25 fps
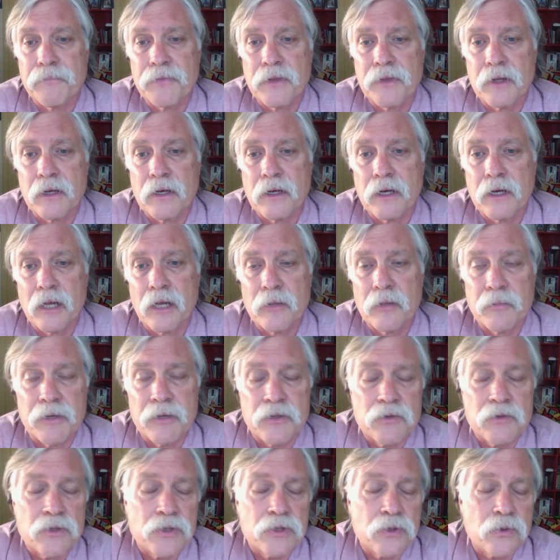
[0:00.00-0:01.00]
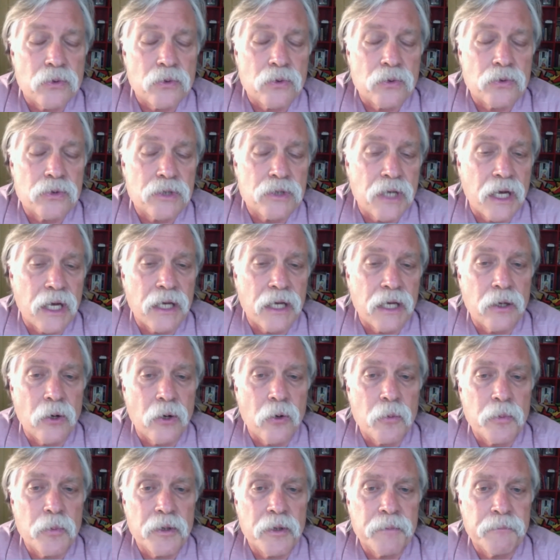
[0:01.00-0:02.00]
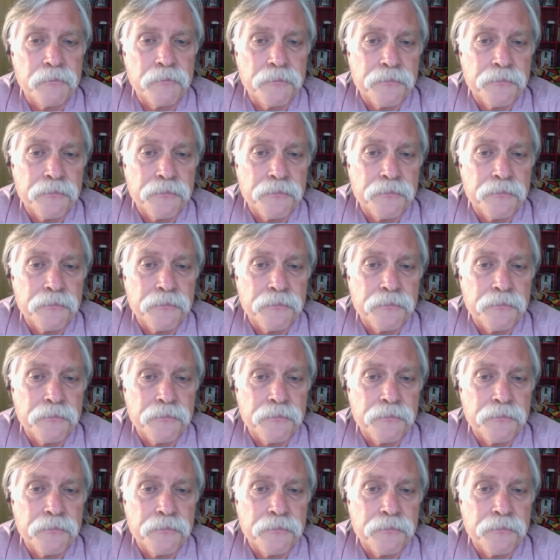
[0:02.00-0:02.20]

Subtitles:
the elementary schools can open.